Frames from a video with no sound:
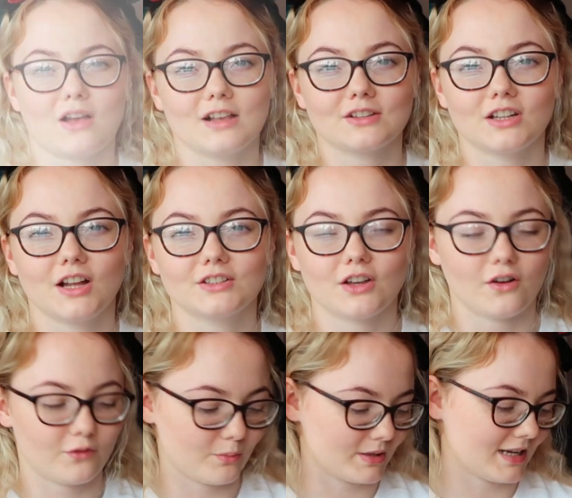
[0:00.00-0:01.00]
I'll start
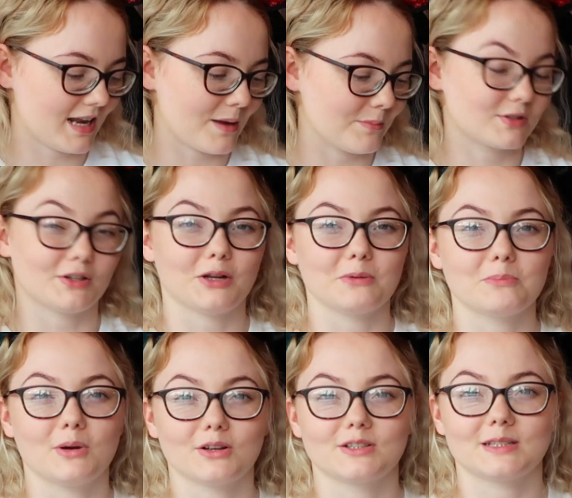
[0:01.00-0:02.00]
off with an absolute
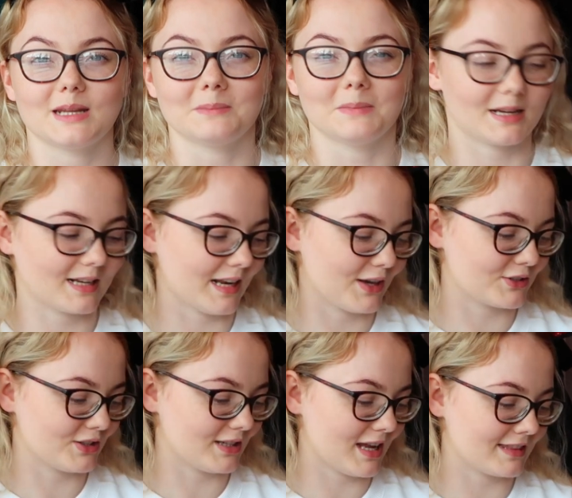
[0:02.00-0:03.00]
must in my
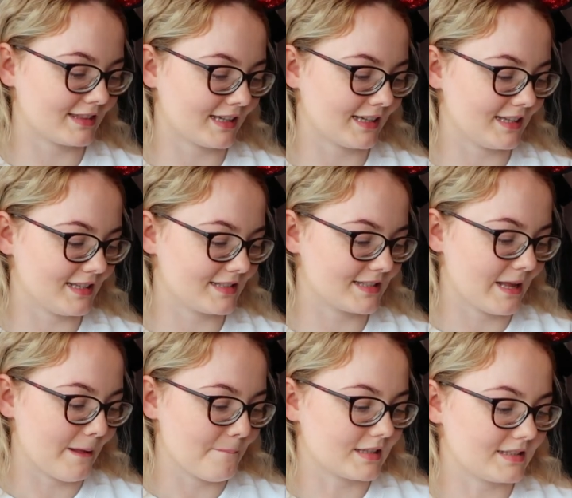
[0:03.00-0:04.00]
collection, and that is
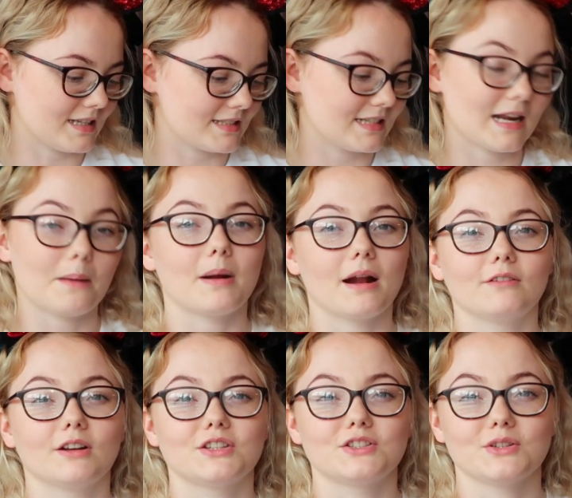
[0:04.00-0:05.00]
the Disneyland
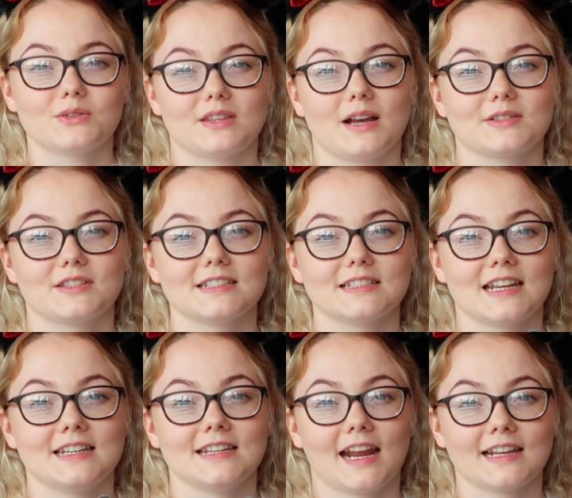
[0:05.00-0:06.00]
Paris
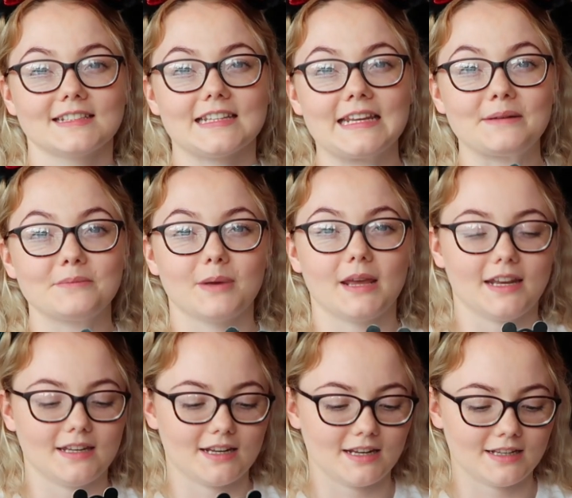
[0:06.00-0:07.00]
2019
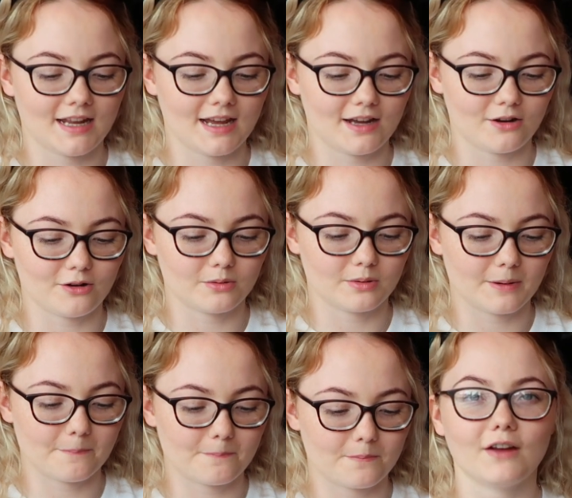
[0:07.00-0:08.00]
pin. Now,
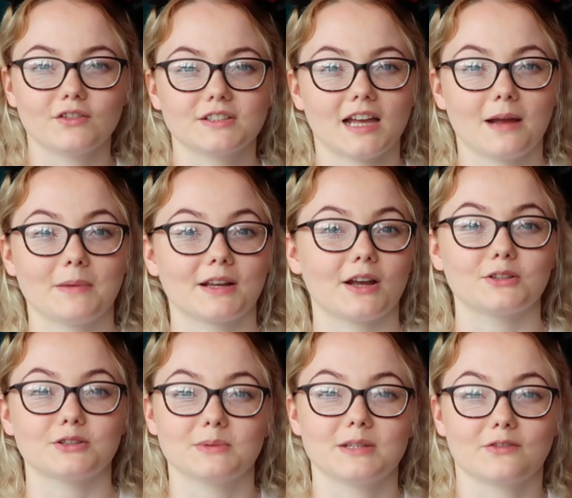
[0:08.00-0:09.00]
every time I go
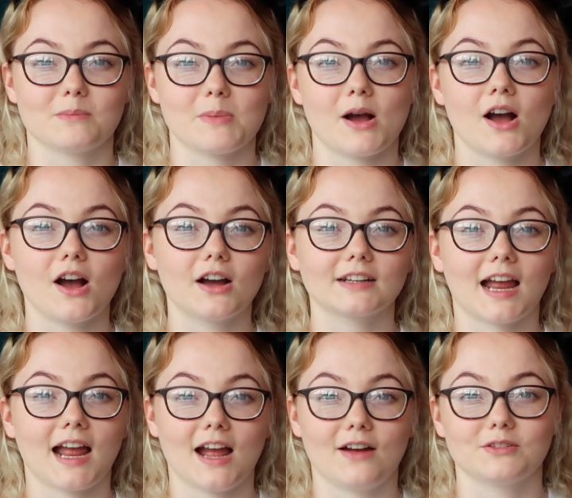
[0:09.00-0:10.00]
to a different park,
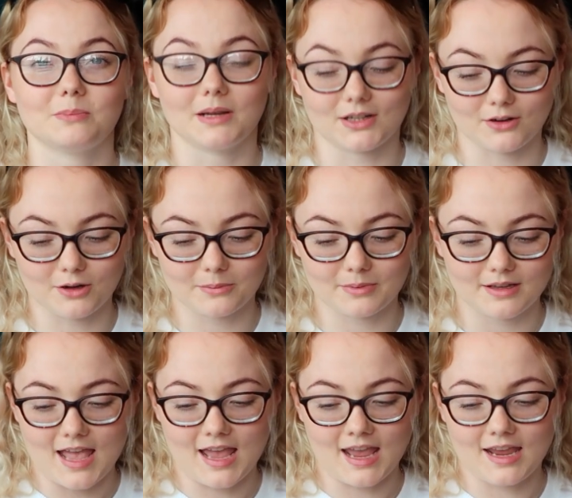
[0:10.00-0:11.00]
I have to pick up
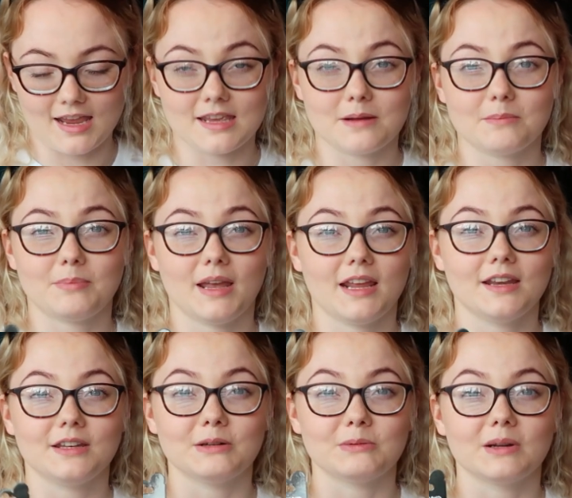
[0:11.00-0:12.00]
a
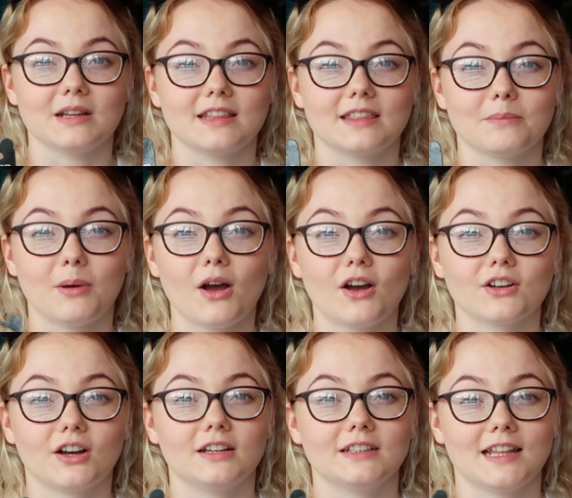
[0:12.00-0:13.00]
pin with the park
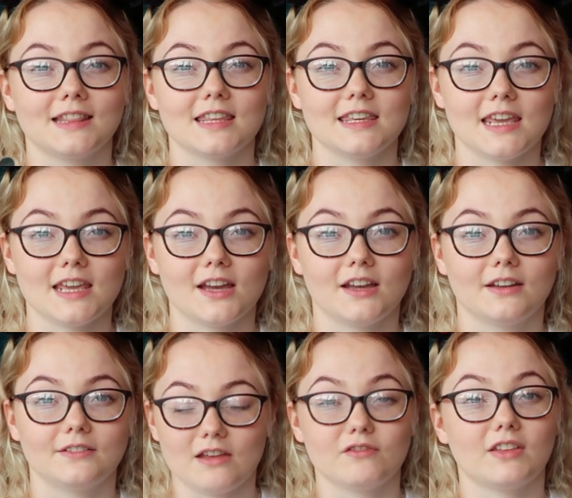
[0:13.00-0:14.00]
on and the year
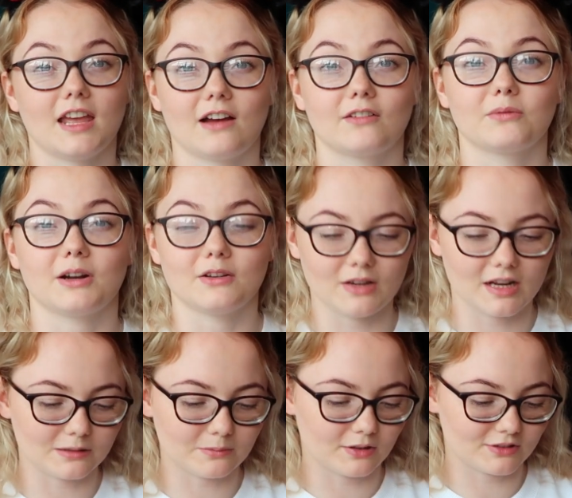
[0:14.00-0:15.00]
if they have one
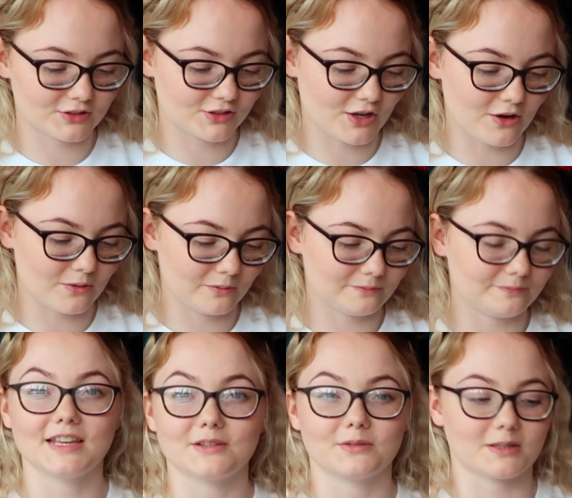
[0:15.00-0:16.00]
available, so
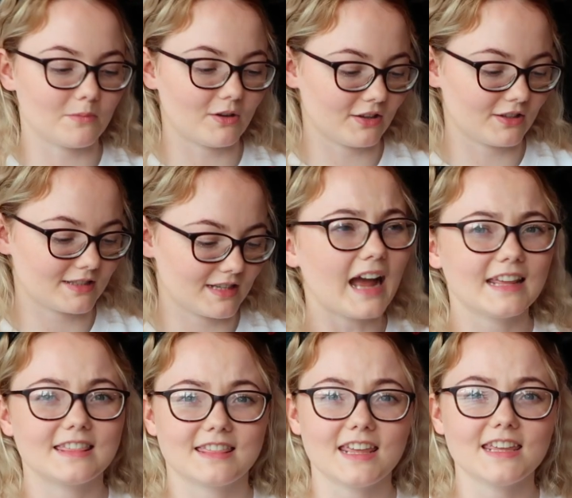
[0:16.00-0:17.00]
this was a must.
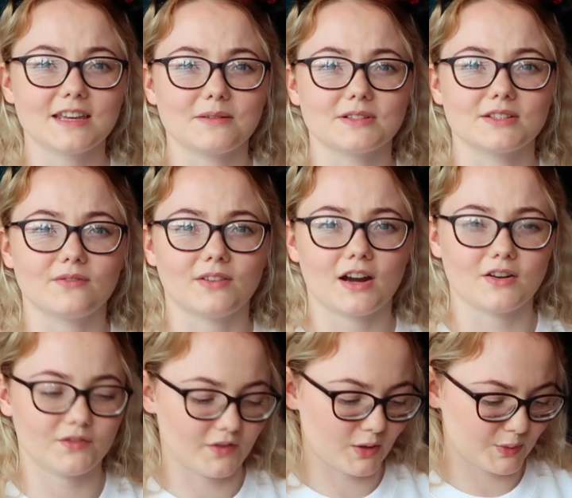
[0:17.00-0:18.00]
I think it was the very
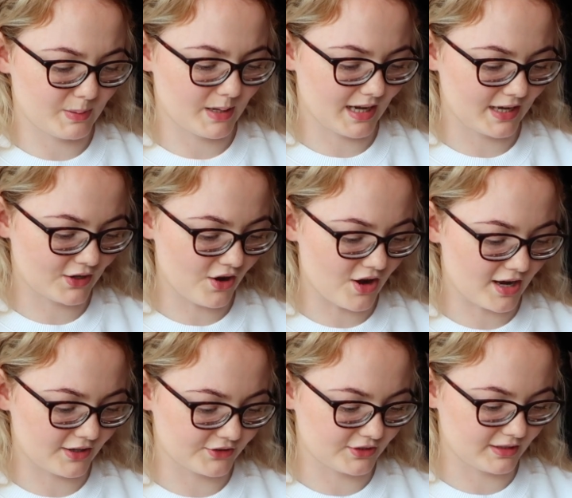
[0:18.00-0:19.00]
first pin I got
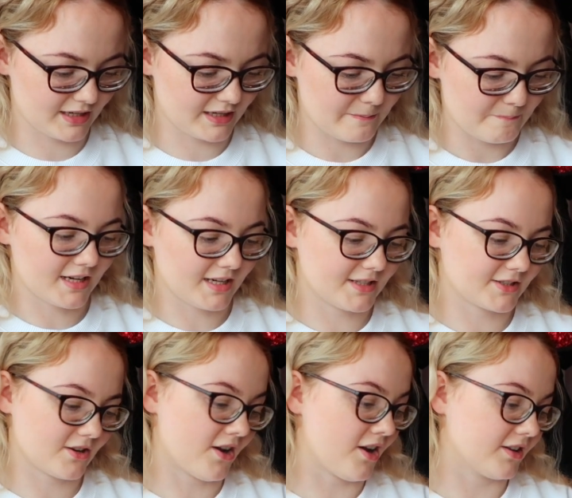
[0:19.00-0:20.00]
actually, and it's
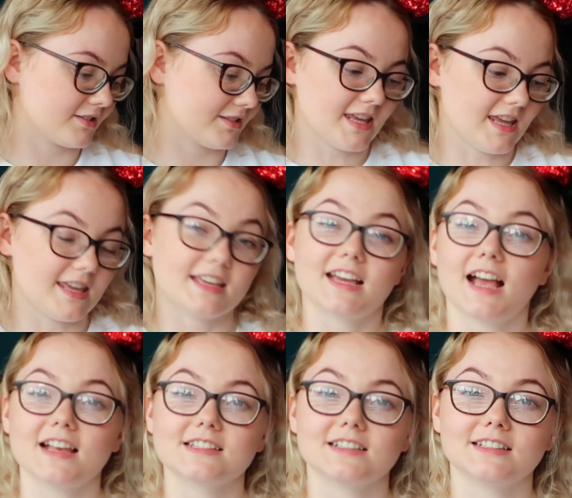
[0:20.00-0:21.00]
got the
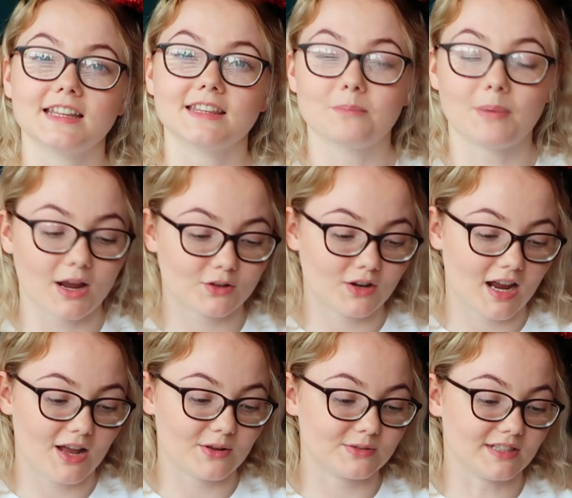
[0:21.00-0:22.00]
castle in the
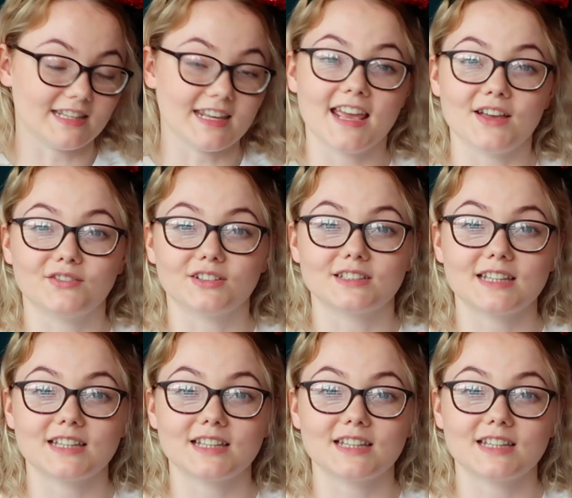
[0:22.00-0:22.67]
background and the Eiffel